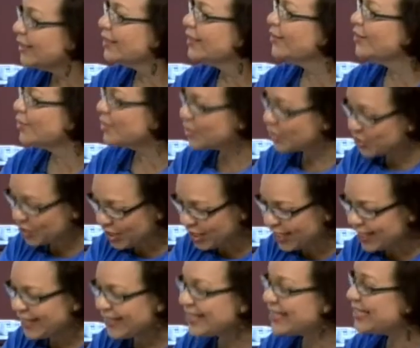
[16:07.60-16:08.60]

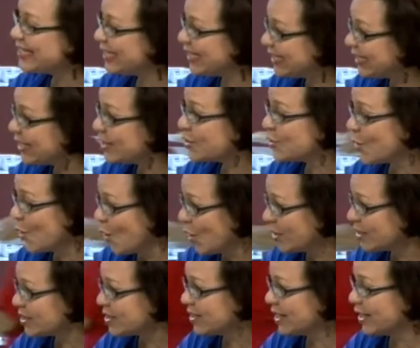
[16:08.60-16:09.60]
she did this
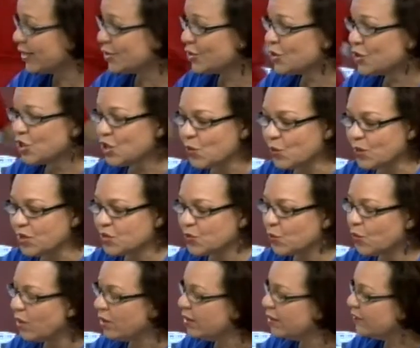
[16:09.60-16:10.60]
course, and she was
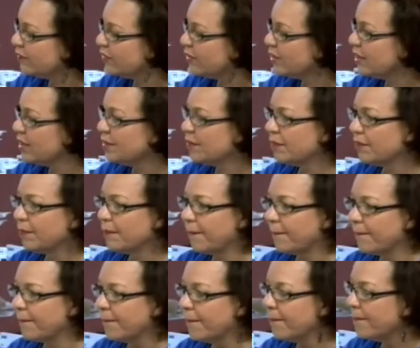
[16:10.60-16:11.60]
one of the
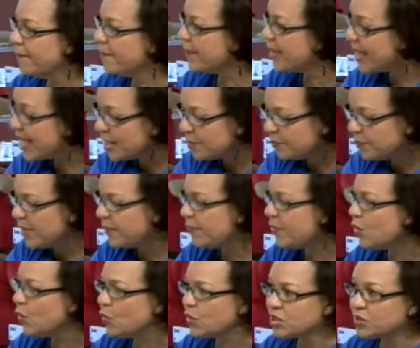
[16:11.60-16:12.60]
main people
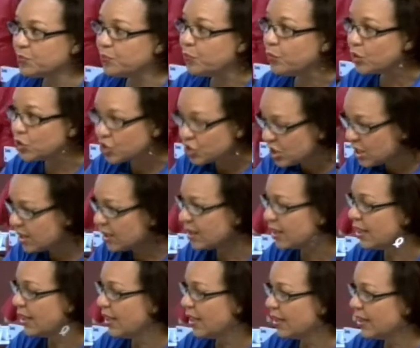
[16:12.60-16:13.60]
who was pushing
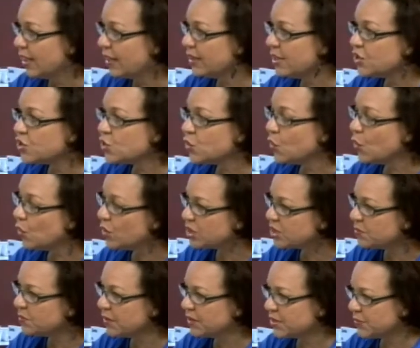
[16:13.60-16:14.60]
that this course
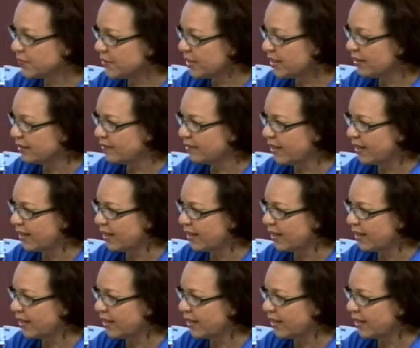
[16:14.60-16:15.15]
must be in there.